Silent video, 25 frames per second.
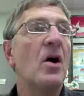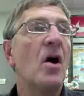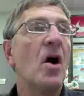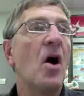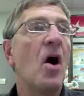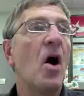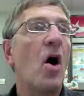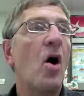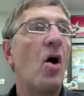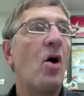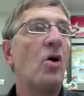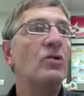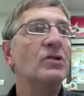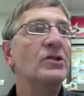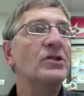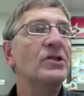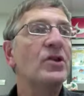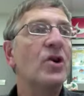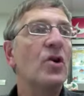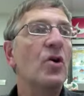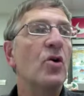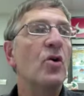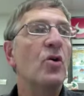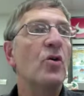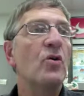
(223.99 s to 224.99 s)

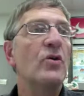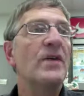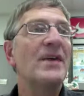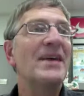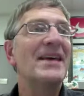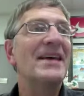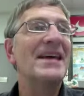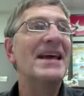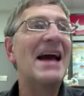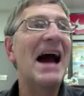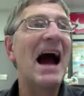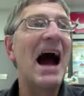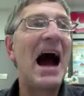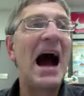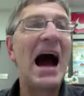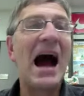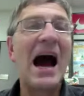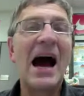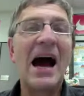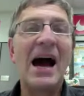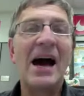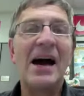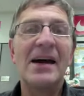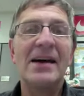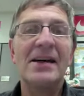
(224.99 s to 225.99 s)
Also the
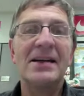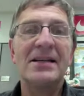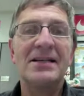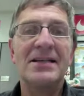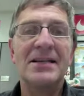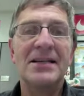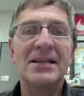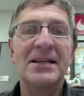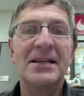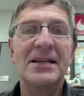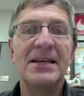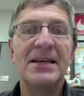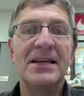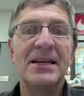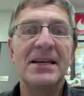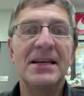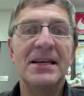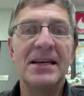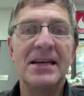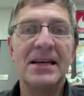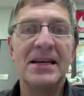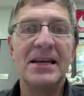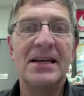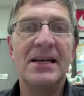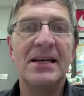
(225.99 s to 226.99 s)

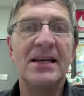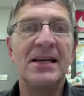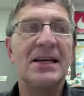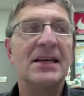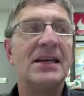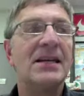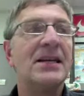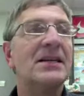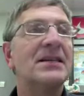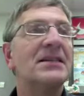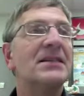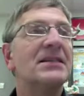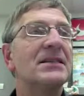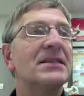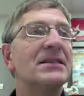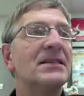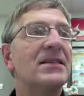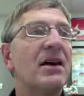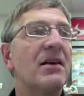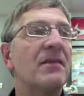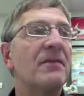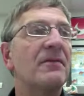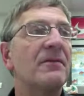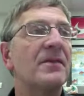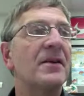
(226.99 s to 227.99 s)
IDE
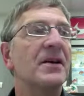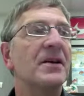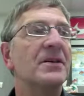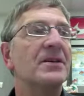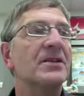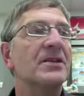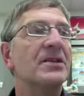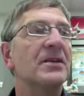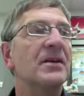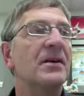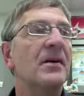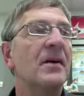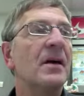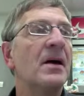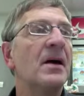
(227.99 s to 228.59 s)
suffix.